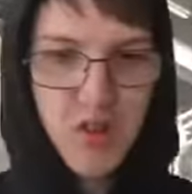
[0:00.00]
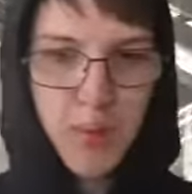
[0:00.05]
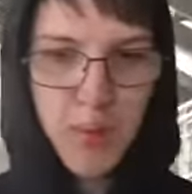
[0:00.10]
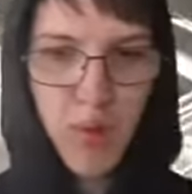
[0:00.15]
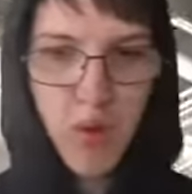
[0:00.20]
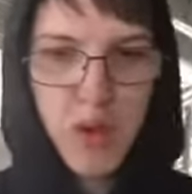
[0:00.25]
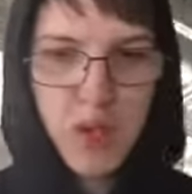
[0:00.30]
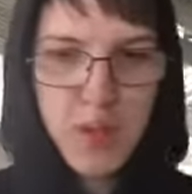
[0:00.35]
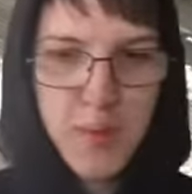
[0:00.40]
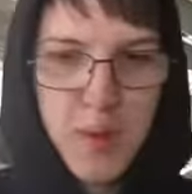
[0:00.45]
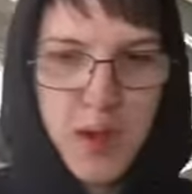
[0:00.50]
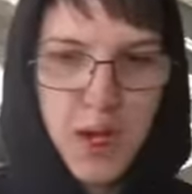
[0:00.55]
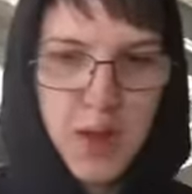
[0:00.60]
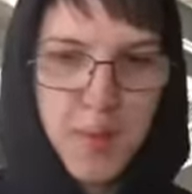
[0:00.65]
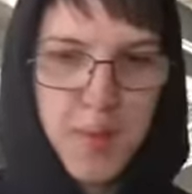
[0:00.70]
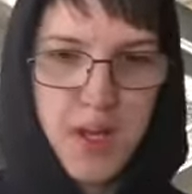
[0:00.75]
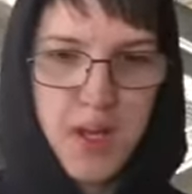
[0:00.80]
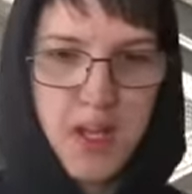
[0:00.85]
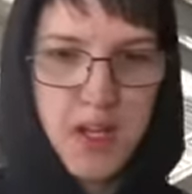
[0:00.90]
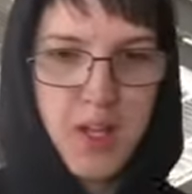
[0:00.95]
appointed by a
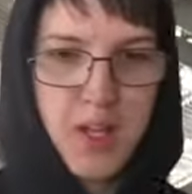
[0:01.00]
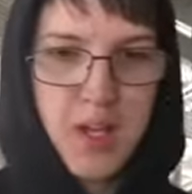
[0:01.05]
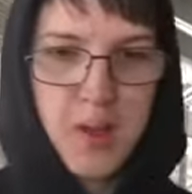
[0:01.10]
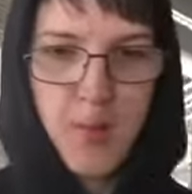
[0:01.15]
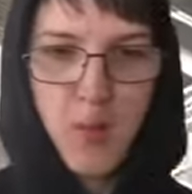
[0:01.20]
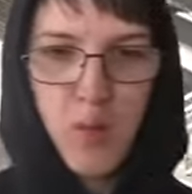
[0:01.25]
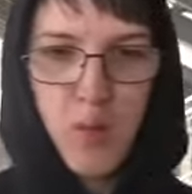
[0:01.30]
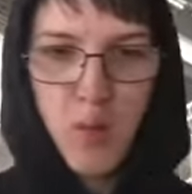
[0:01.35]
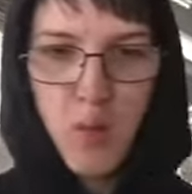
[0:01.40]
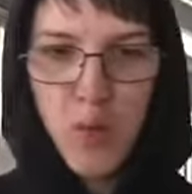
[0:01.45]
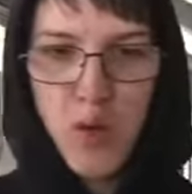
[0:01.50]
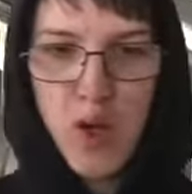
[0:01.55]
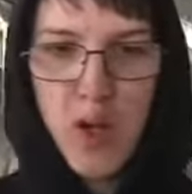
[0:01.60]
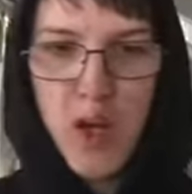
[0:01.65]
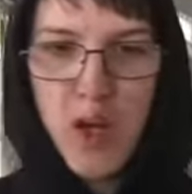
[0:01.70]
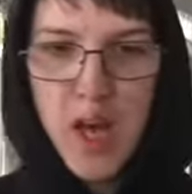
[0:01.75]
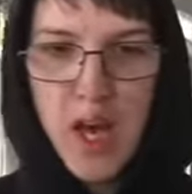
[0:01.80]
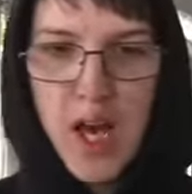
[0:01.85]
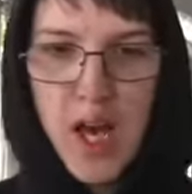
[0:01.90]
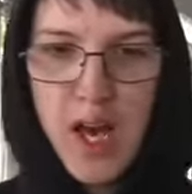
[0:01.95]
man named
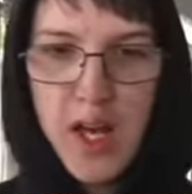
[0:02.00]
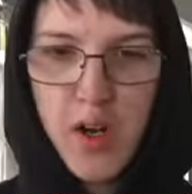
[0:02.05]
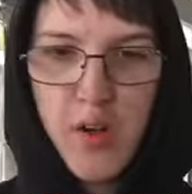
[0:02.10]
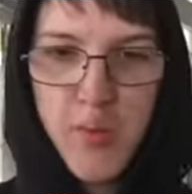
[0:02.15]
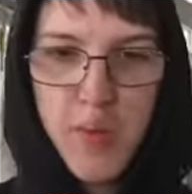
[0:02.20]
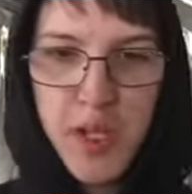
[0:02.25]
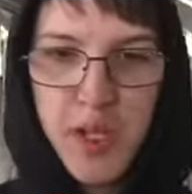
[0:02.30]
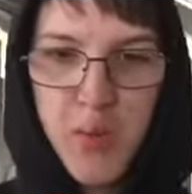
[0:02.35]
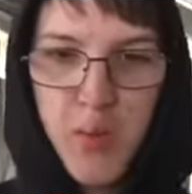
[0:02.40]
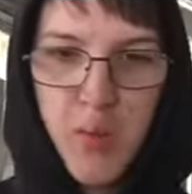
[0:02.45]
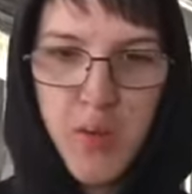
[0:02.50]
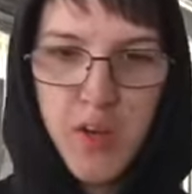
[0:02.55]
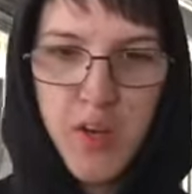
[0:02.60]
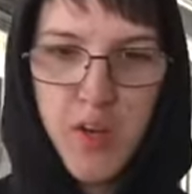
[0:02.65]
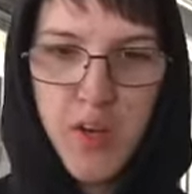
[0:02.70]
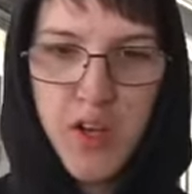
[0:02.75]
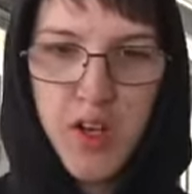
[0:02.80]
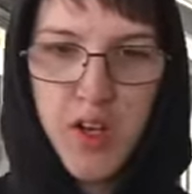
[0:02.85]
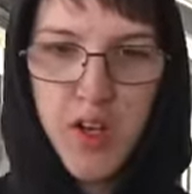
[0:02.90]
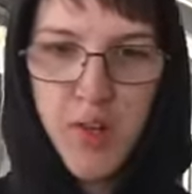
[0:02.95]
Adam. He was
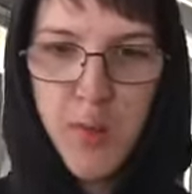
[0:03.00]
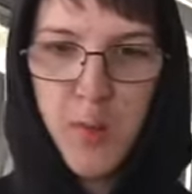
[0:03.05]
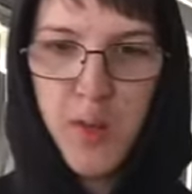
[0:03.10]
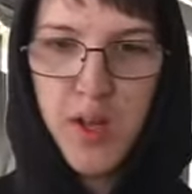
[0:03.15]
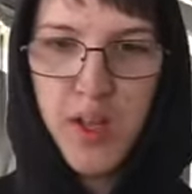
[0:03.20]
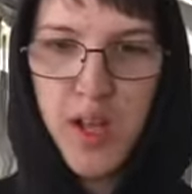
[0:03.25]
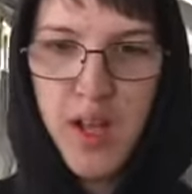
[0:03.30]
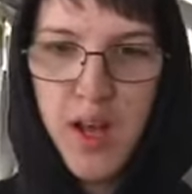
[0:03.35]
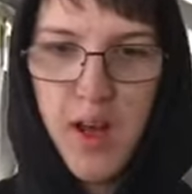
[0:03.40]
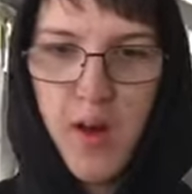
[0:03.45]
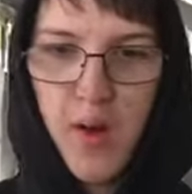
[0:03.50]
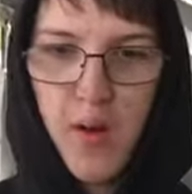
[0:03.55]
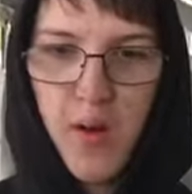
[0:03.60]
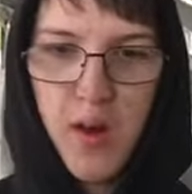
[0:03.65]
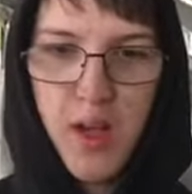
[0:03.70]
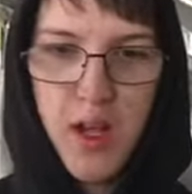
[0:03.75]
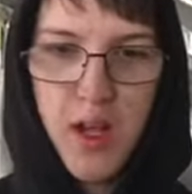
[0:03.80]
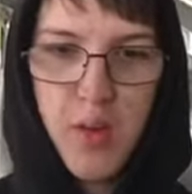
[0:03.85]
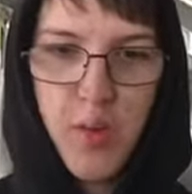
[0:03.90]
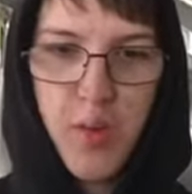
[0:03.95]
on his way out.
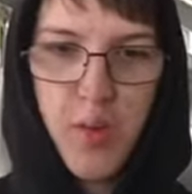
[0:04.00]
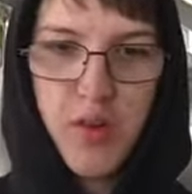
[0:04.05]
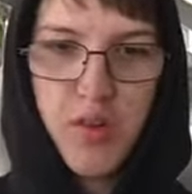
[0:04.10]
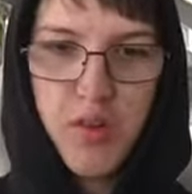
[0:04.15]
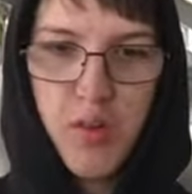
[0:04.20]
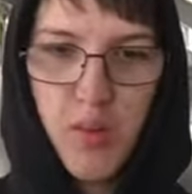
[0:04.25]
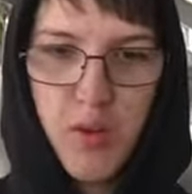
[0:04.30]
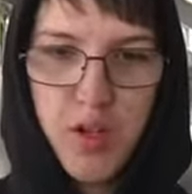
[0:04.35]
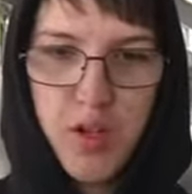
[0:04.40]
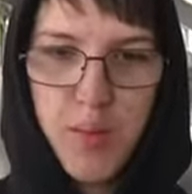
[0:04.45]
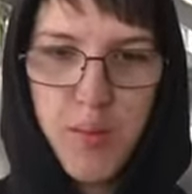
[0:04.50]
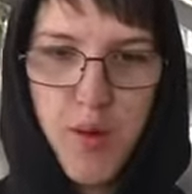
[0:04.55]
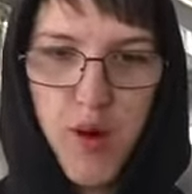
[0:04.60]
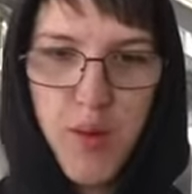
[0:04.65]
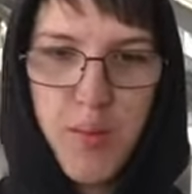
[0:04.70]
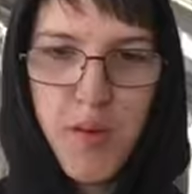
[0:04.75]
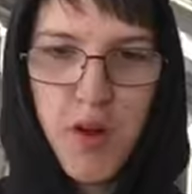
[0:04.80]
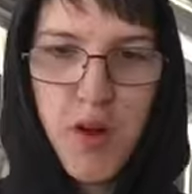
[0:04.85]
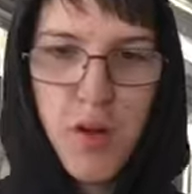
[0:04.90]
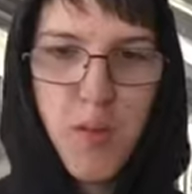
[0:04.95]
It was William
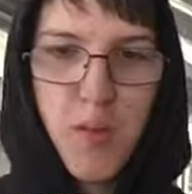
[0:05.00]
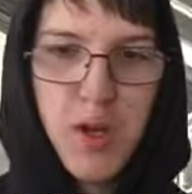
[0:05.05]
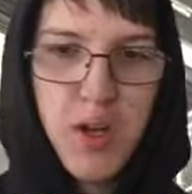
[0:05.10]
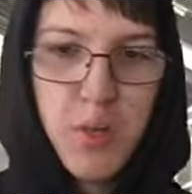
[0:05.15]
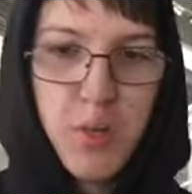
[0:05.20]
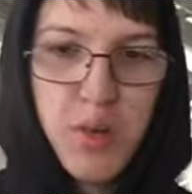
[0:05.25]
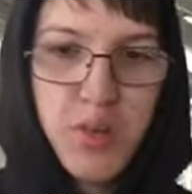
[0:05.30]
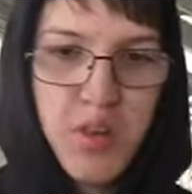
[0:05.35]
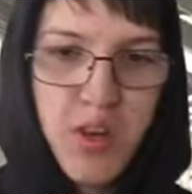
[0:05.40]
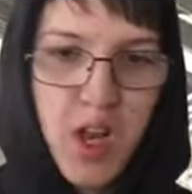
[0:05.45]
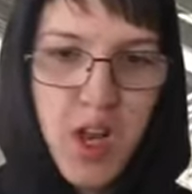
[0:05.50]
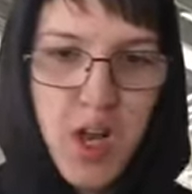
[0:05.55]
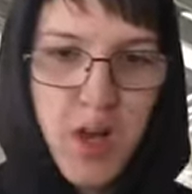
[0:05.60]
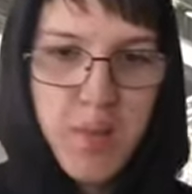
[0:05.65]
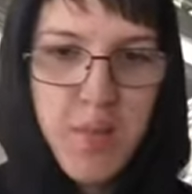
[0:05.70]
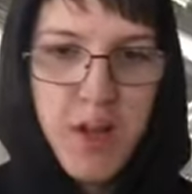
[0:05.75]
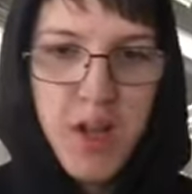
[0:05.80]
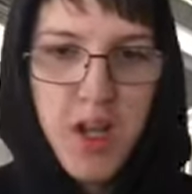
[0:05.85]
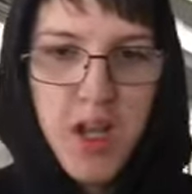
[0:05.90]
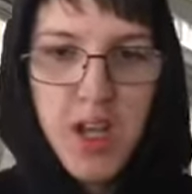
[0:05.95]
Marbury. When it was time,
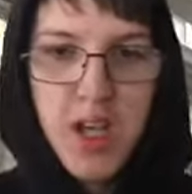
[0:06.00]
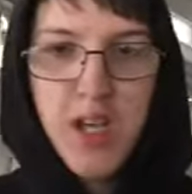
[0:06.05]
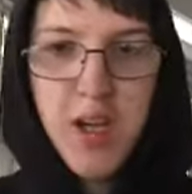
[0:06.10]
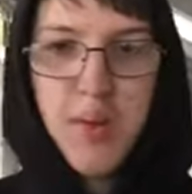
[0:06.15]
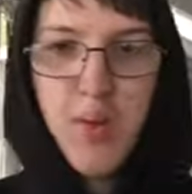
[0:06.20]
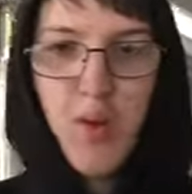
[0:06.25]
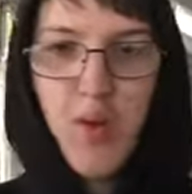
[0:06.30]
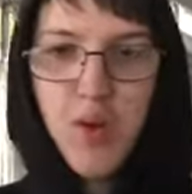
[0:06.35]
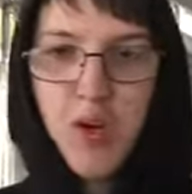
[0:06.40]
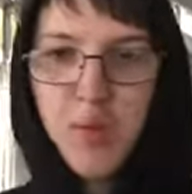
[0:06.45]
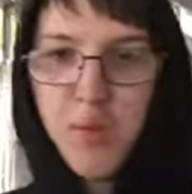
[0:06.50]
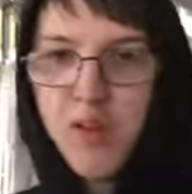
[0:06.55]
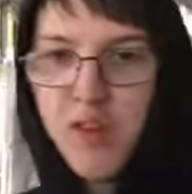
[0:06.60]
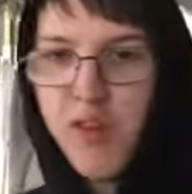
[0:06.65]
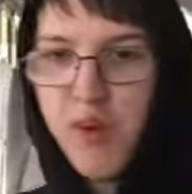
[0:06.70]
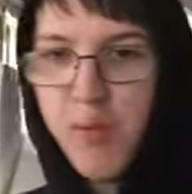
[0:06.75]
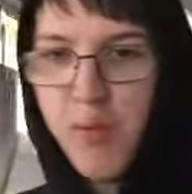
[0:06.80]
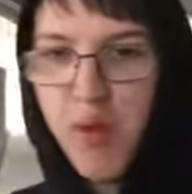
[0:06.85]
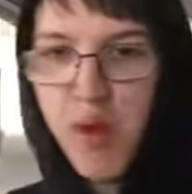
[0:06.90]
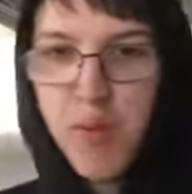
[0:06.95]
he appointed
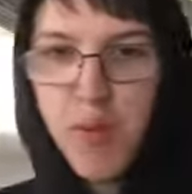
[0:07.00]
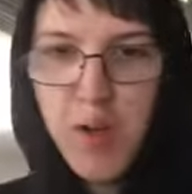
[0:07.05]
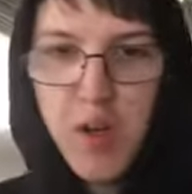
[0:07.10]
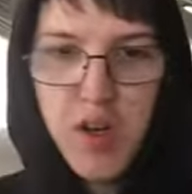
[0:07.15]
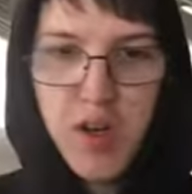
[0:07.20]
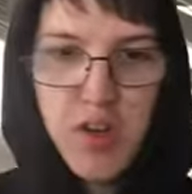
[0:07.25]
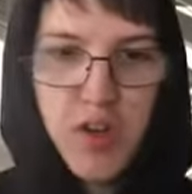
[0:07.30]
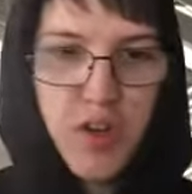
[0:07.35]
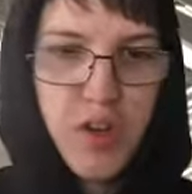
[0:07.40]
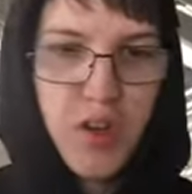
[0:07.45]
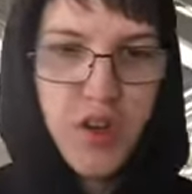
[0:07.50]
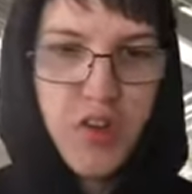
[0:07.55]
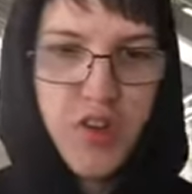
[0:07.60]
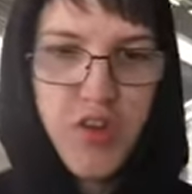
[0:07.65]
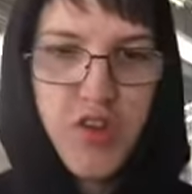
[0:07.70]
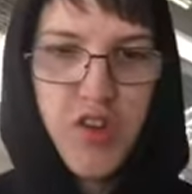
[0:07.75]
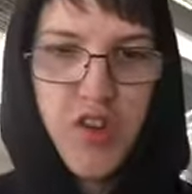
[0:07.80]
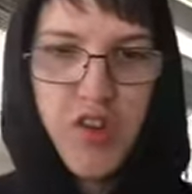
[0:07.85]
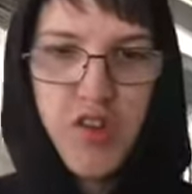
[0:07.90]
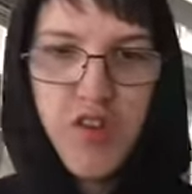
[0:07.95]
Mr. Marbury to his
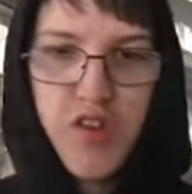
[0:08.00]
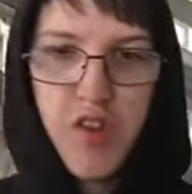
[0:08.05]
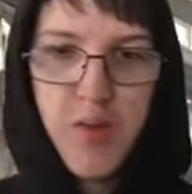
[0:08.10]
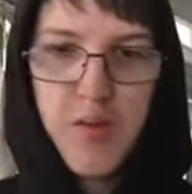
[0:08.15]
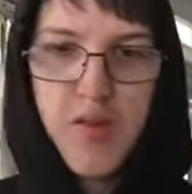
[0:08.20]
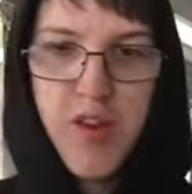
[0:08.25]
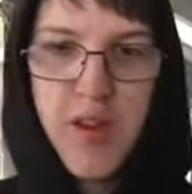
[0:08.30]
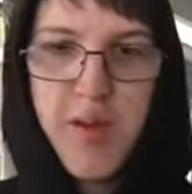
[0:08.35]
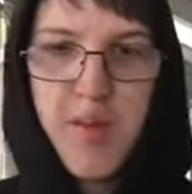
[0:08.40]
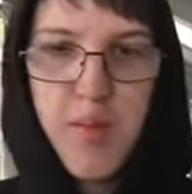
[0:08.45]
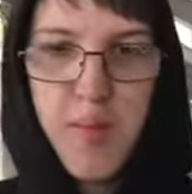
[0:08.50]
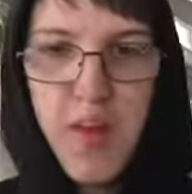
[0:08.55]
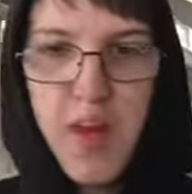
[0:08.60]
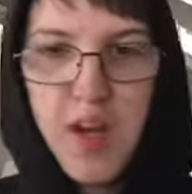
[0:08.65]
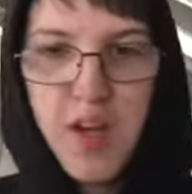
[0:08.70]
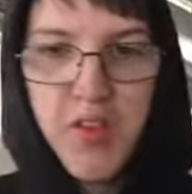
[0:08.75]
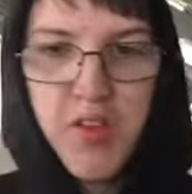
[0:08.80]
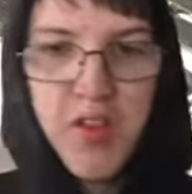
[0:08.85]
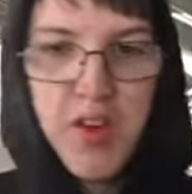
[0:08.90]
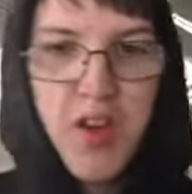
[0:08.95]
judgeship. James
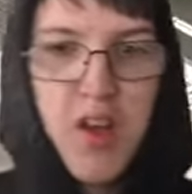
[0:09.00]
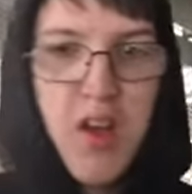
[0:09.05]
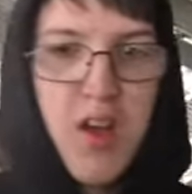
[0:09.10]
Madison,